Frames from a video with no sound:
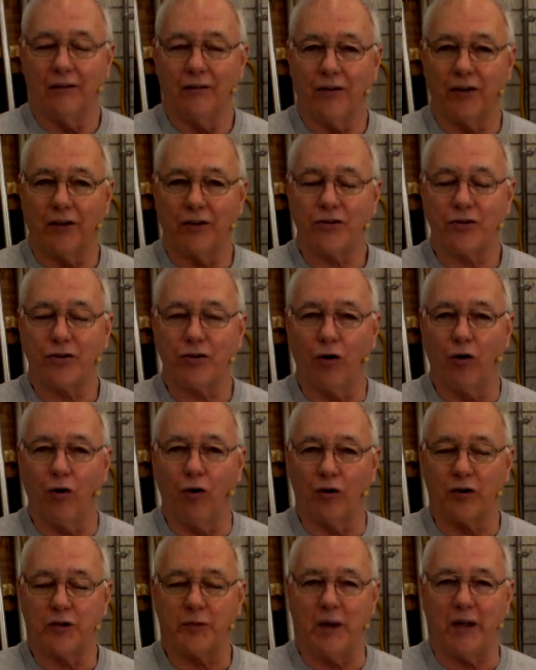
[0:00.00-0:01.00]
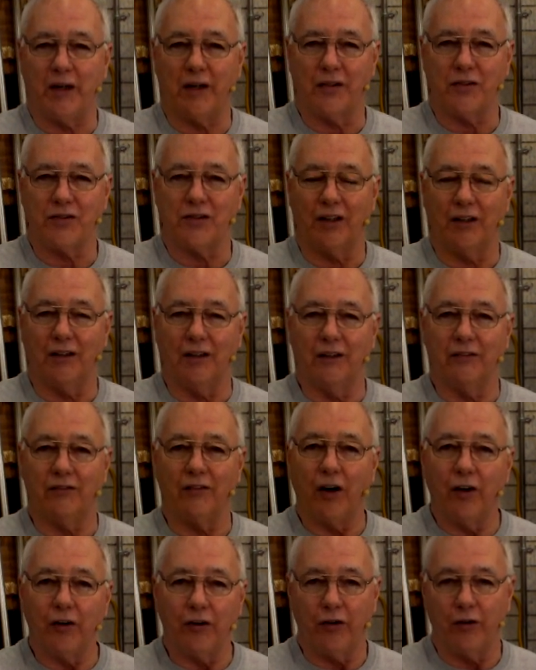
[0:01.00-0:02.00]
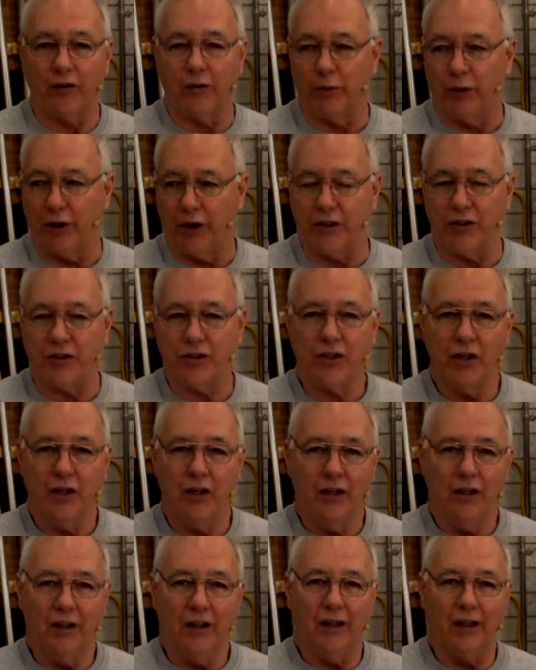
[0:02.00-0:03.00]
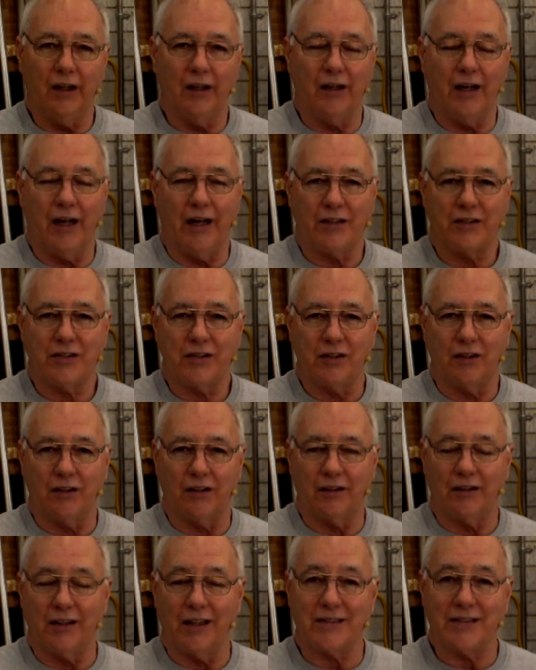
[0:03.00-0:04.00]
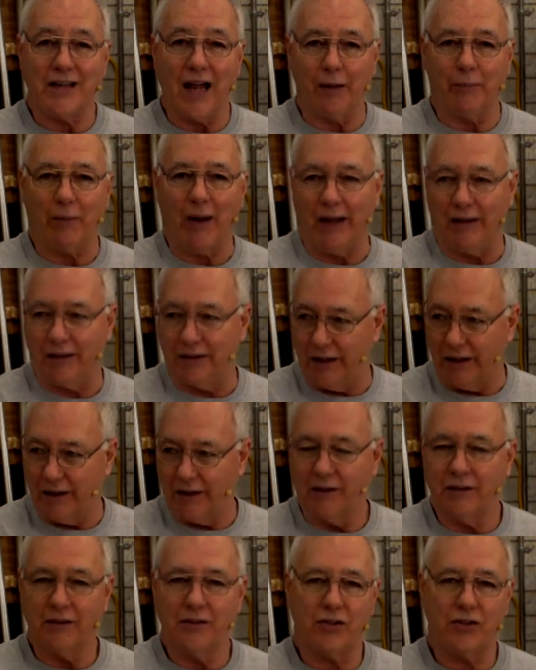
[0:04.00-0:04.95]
the trolls because they live under the bridge, and that's not a bad thing.